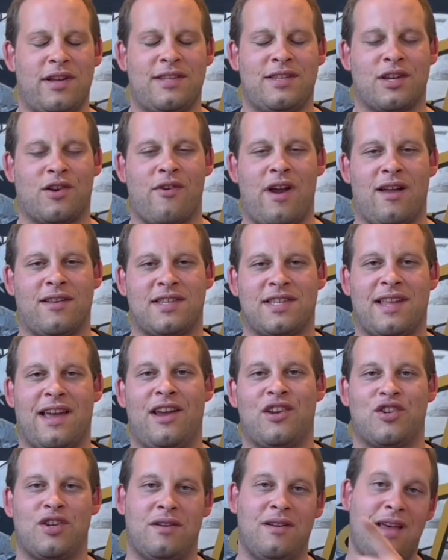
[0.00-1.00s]
it's a ground
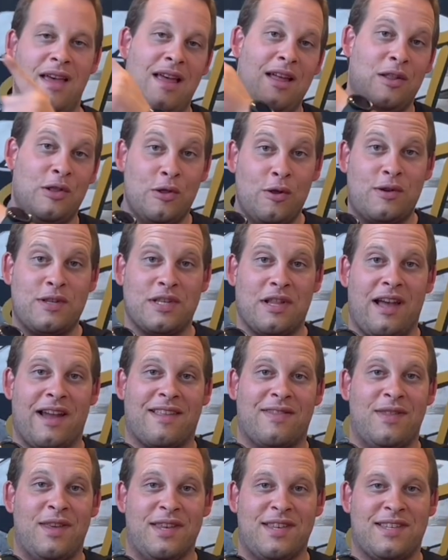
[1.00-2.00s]
station, looks
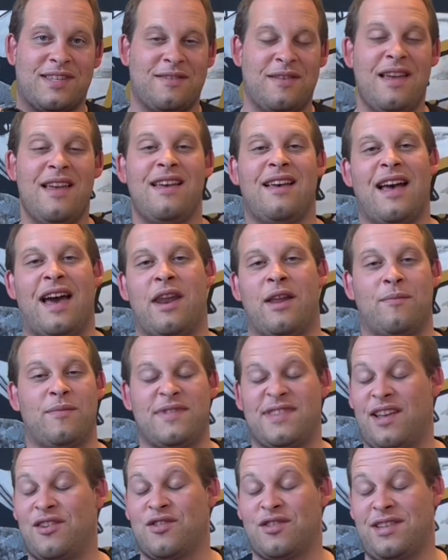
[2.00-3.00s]
like this, and it
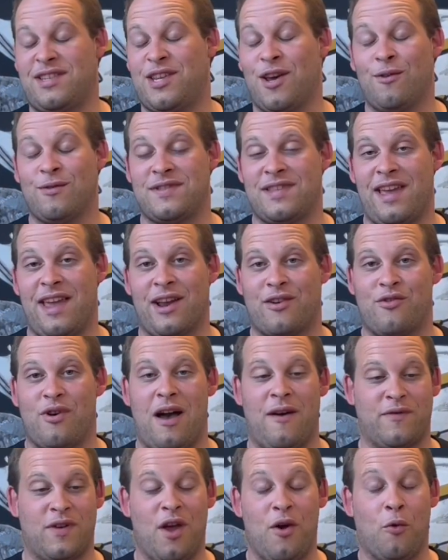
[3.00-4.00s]
essentially tells the
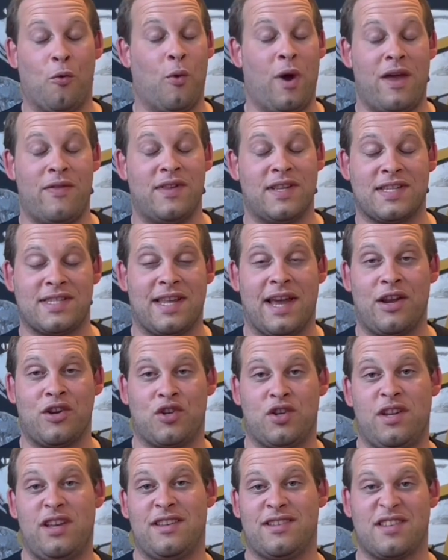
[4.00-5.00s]
aircraft where this
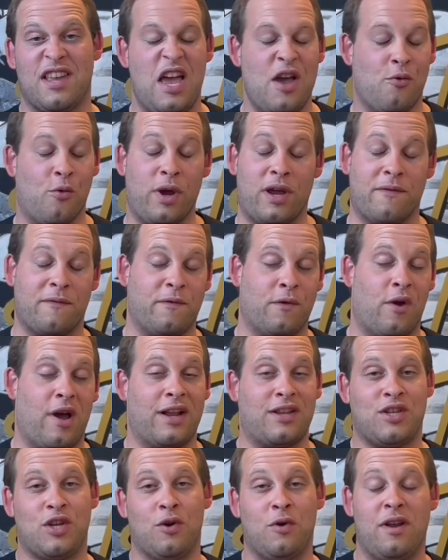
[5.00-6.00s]
station is. We can
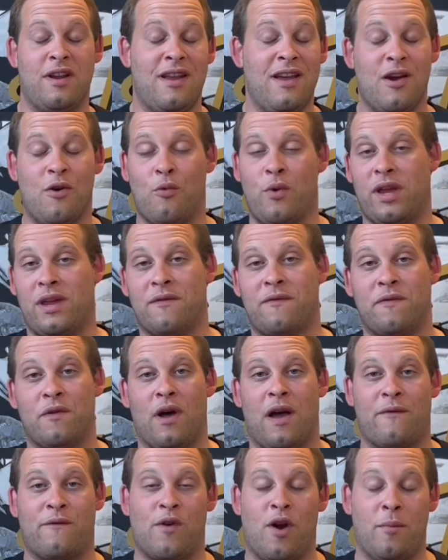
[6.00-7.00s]
fly to it, we can
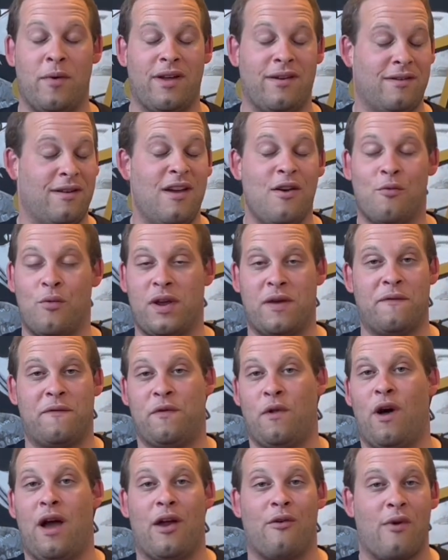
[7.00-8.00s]
fly from it, we can
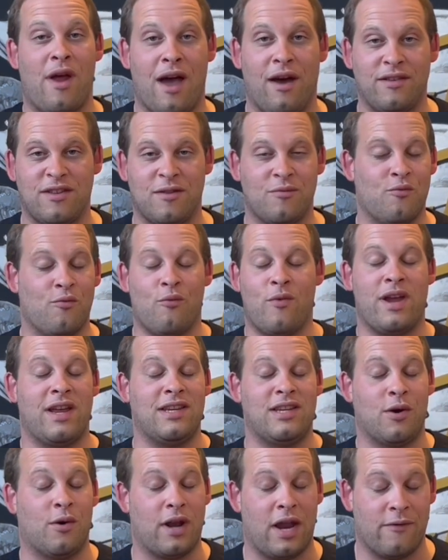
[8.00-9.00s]
fly around it, we can
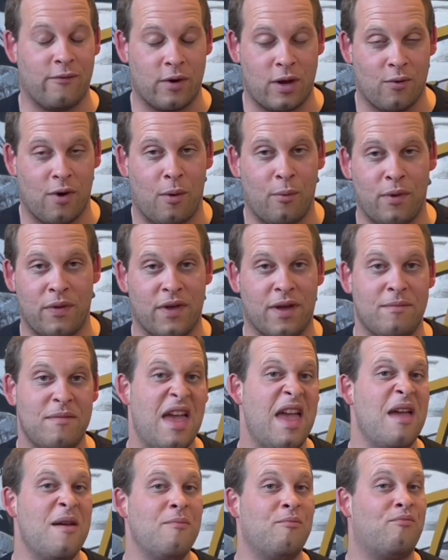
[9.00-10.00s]
do whatever we want with
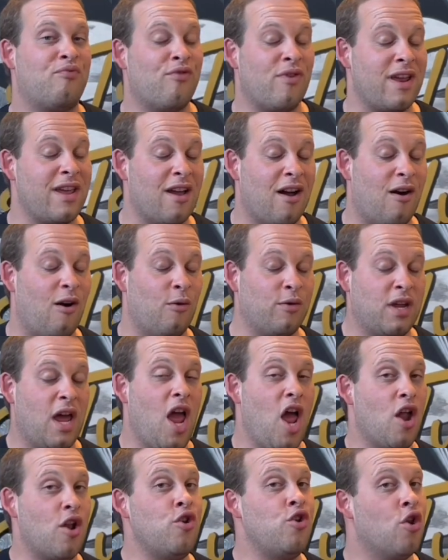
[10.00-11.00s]
it. Pretty old,
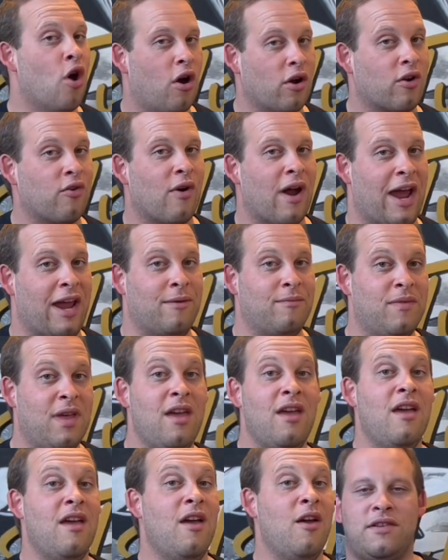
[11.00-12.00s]
not great.
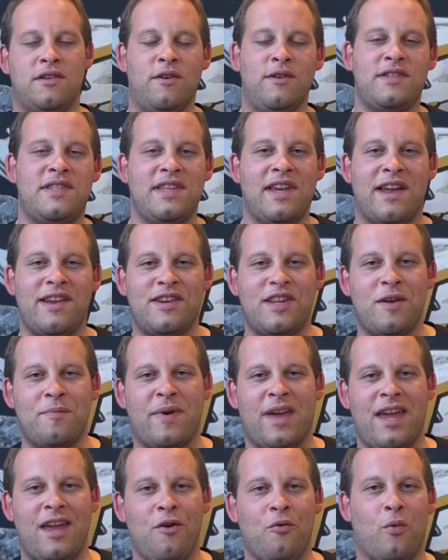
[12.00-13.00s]
To use the
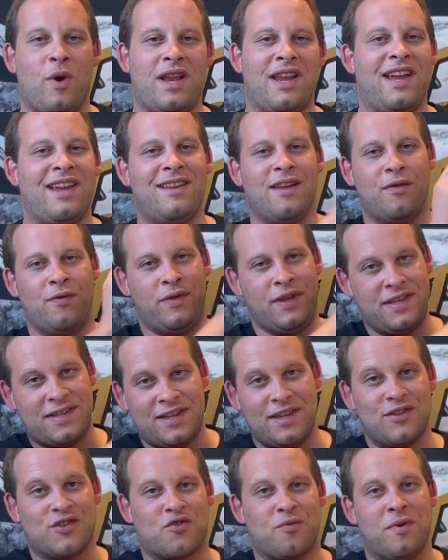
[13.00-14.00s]
NDB, we need this
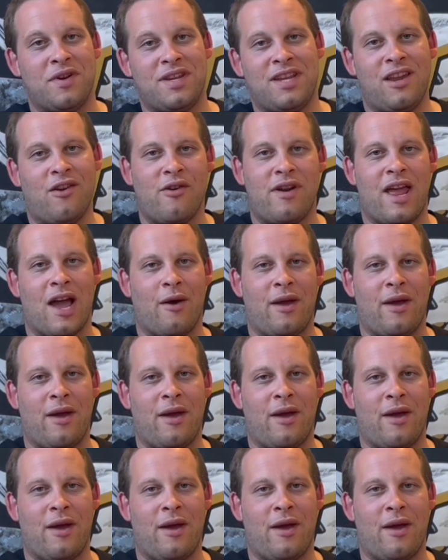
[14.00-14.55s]
instrument here in our